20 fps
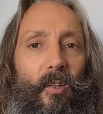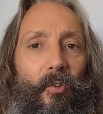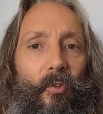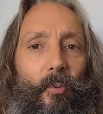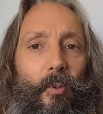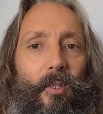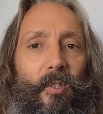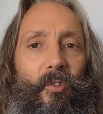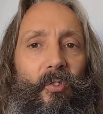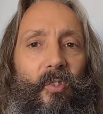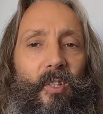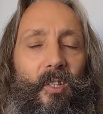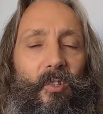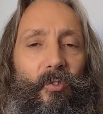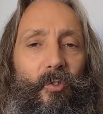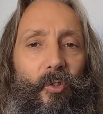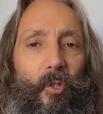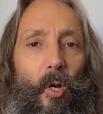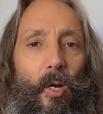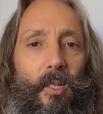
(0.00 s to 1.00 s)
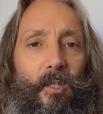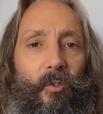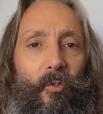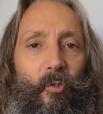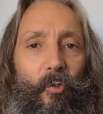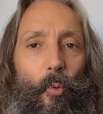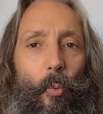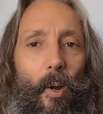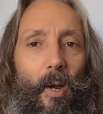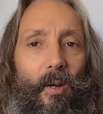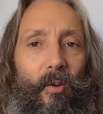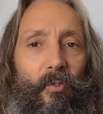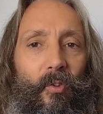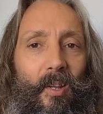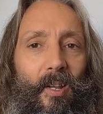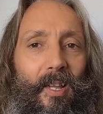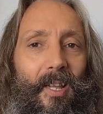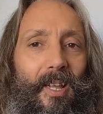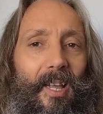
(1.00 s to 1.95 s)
3, 6, 9 squares.